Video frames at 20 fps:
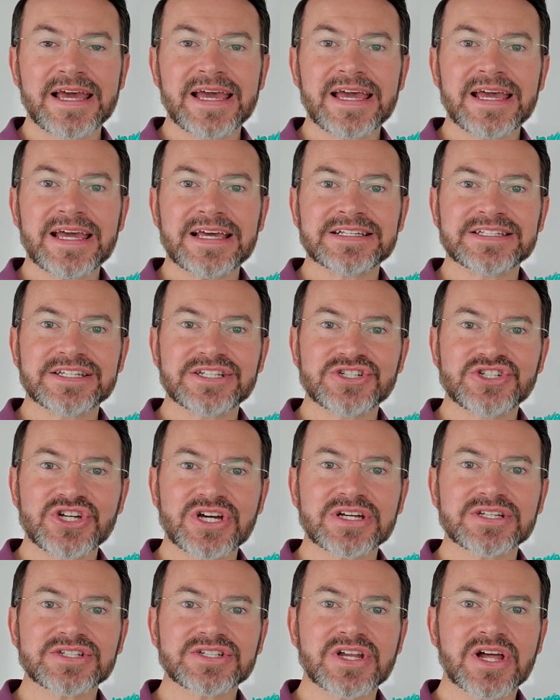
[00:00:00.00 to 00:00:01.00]
is it
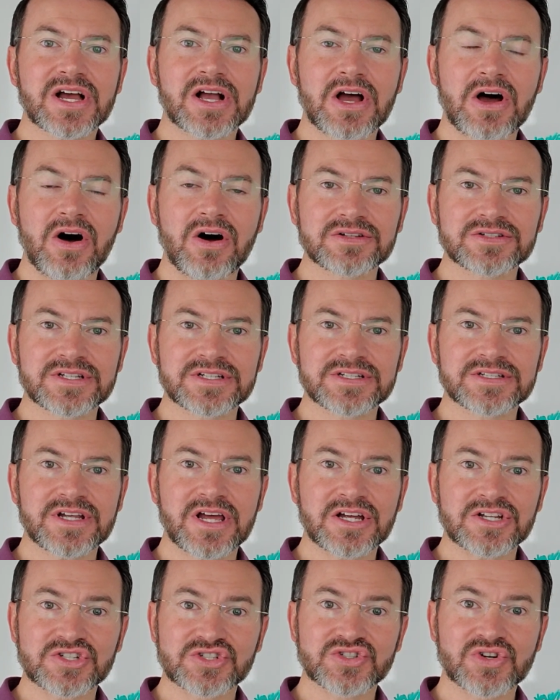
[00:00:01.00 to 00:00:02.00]
just causes
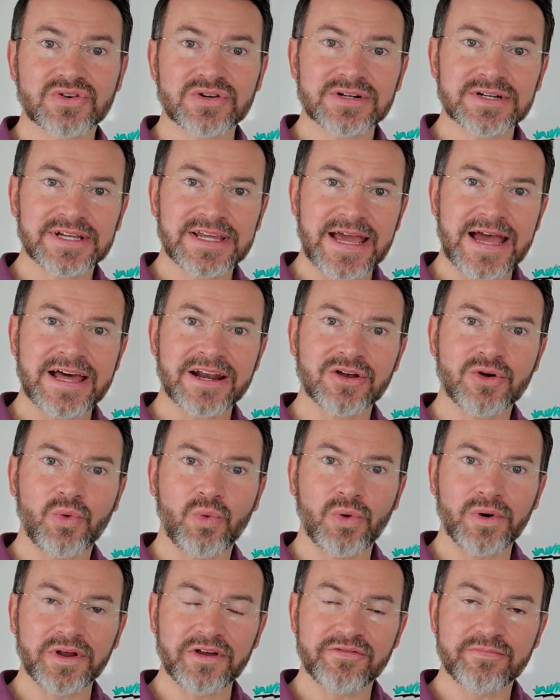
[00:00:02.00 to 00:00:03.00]
a certain
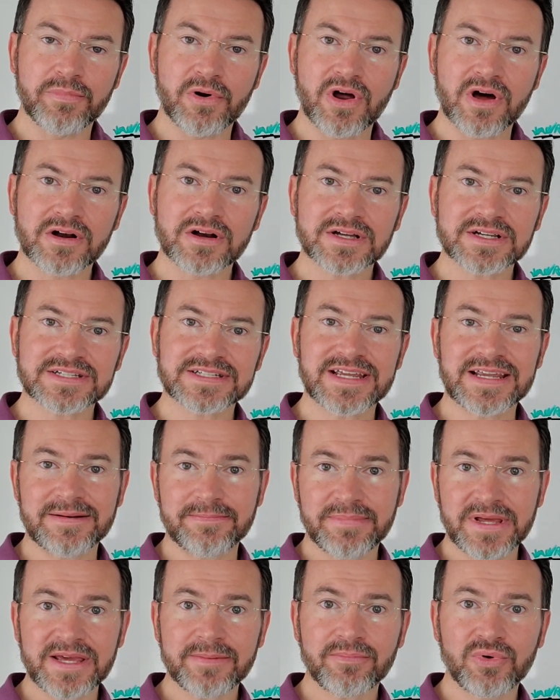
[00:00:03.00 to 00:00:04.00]
category of products and
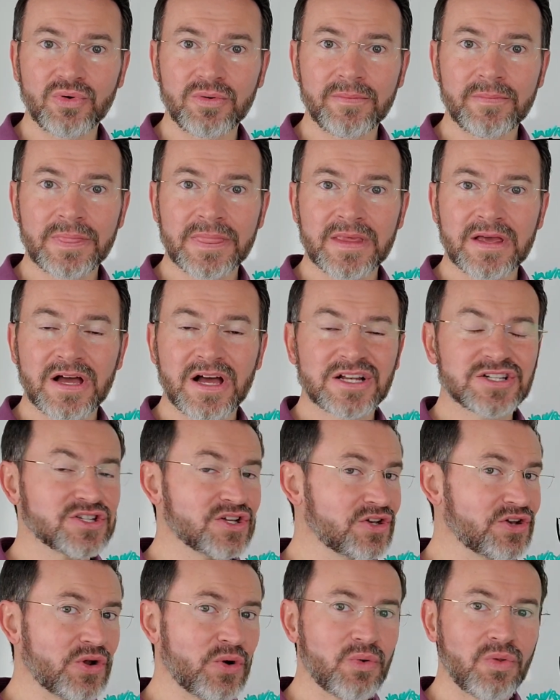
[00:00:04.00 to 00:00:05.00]
people to
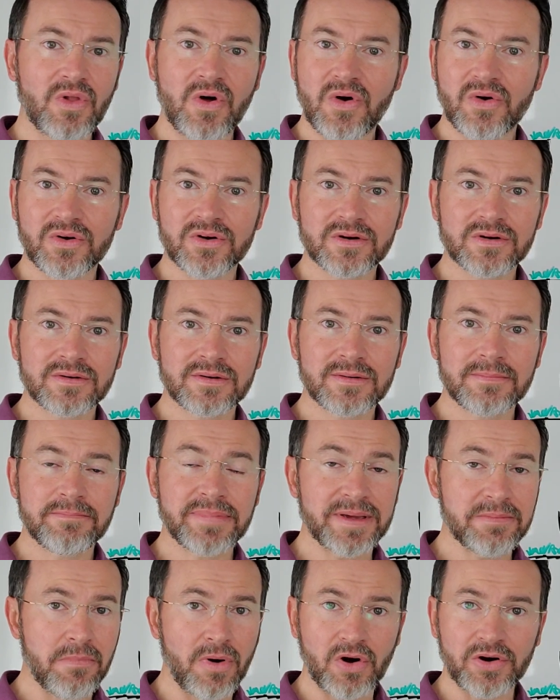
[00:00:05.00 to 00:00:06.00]
no longer
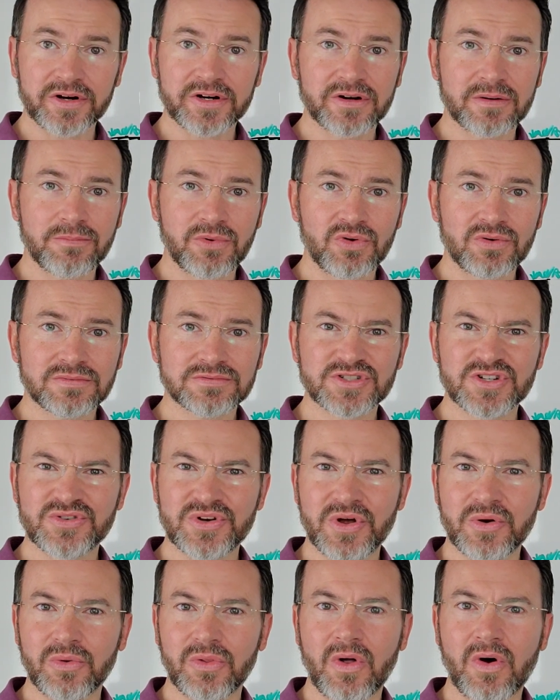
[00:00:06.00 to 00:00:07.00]
be marketable, to
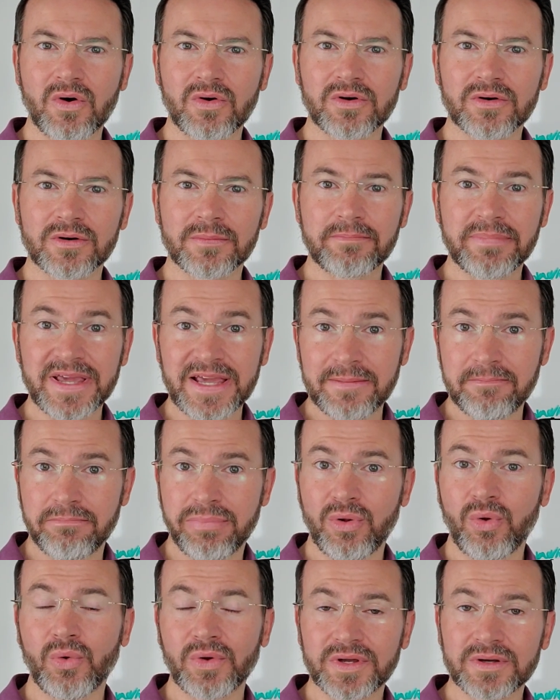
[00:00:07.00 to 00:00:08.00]
no longer be
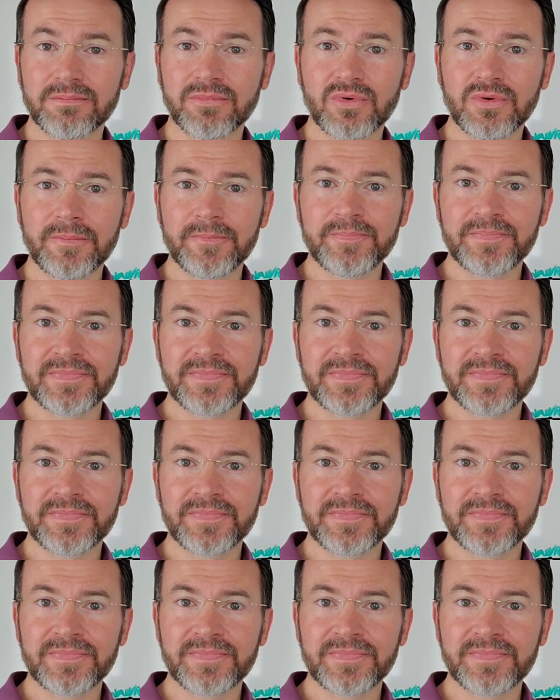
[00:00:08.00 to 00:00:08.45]
employable.